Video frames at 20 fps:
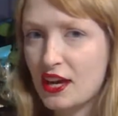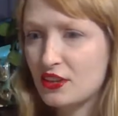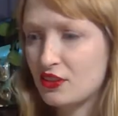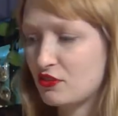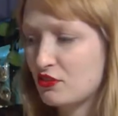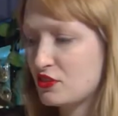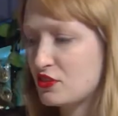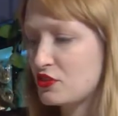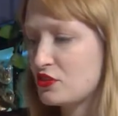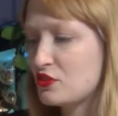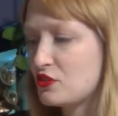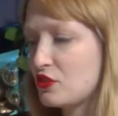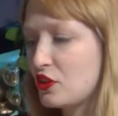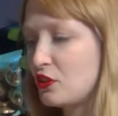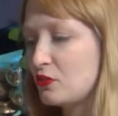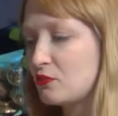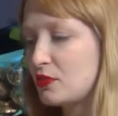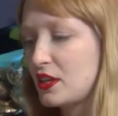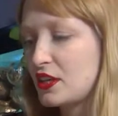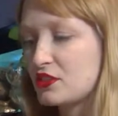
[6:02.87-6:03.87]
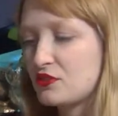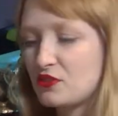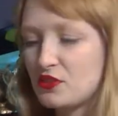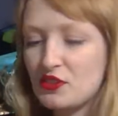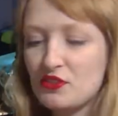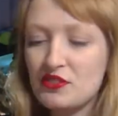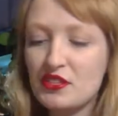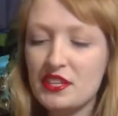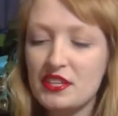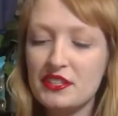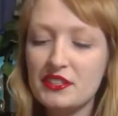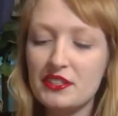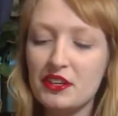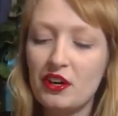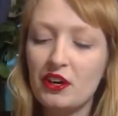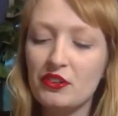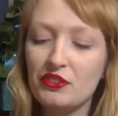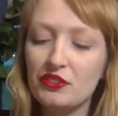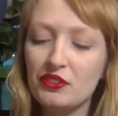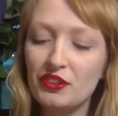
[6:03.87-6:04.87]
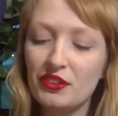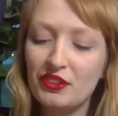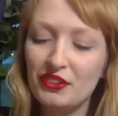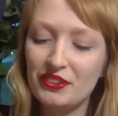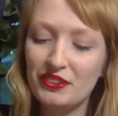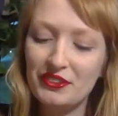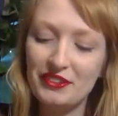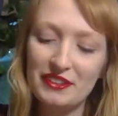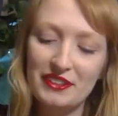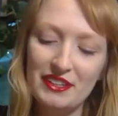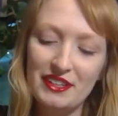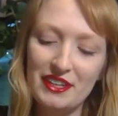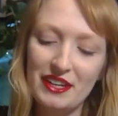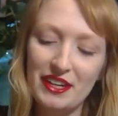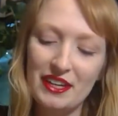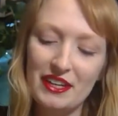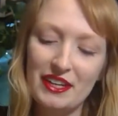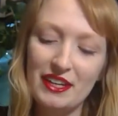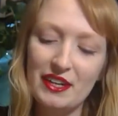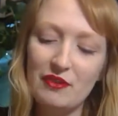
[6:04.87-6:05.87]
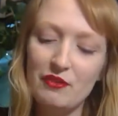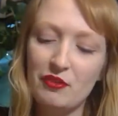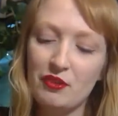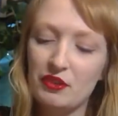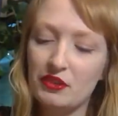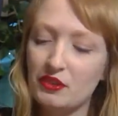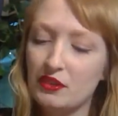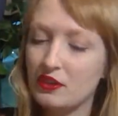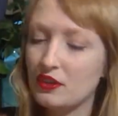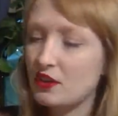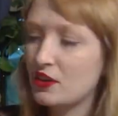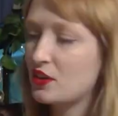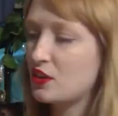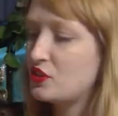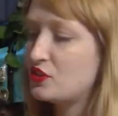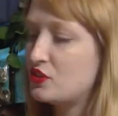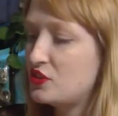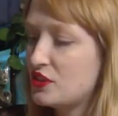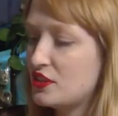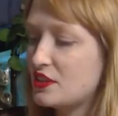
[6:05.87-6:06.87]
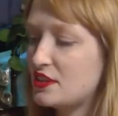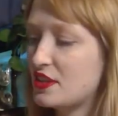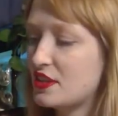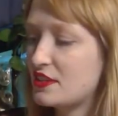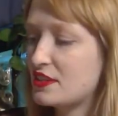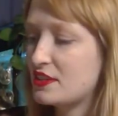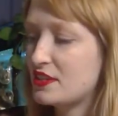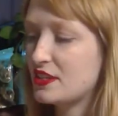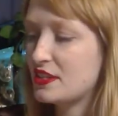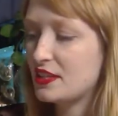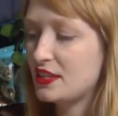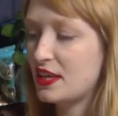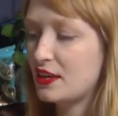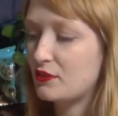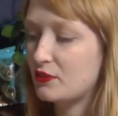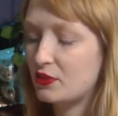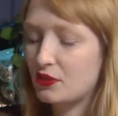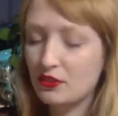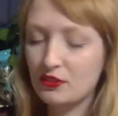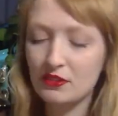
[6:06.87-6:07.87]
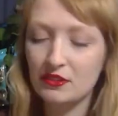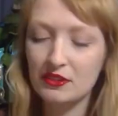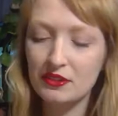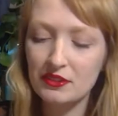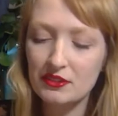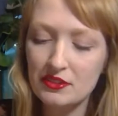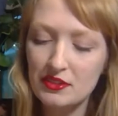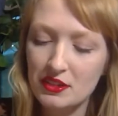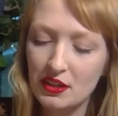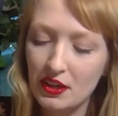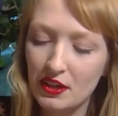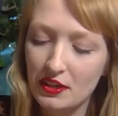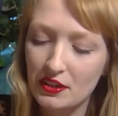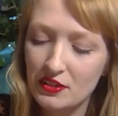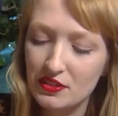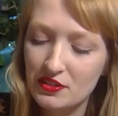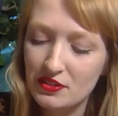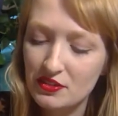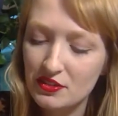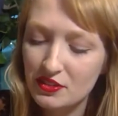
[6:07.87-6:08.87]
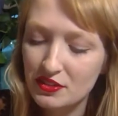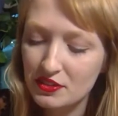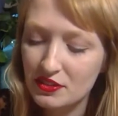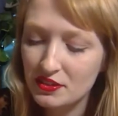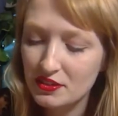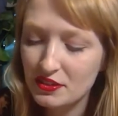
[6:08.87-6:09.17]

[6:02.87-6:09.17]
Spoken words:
or it's too complex for you. These are not even GCSE level science. You could,